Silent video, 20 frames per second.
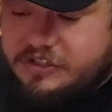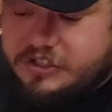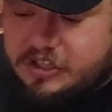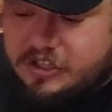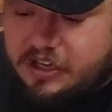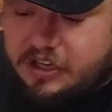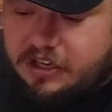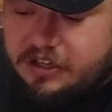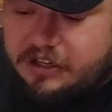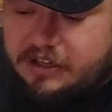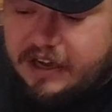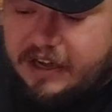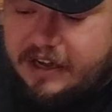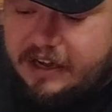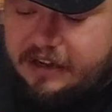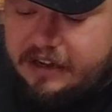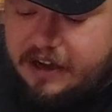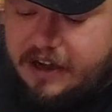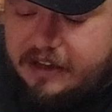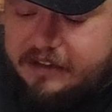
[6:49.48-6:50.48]
sugar
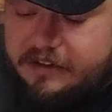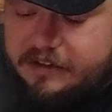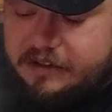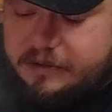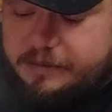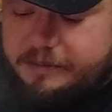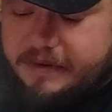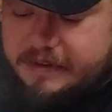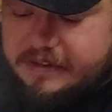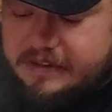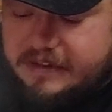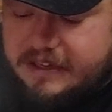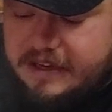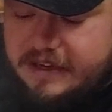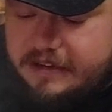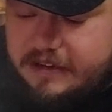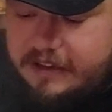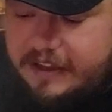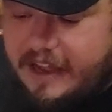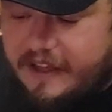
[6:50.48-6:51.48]
kind of mixes it
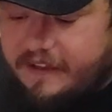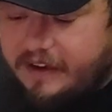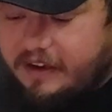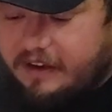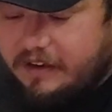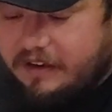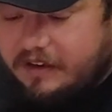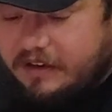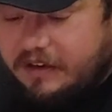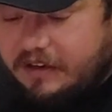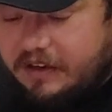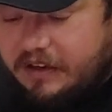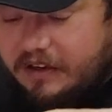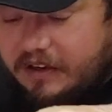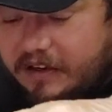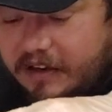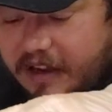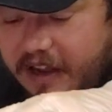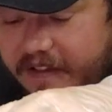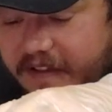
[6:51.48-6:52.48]
in together.
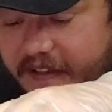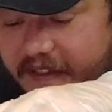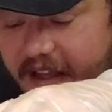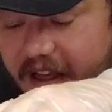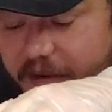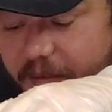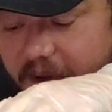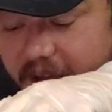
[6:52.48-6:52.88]
And then that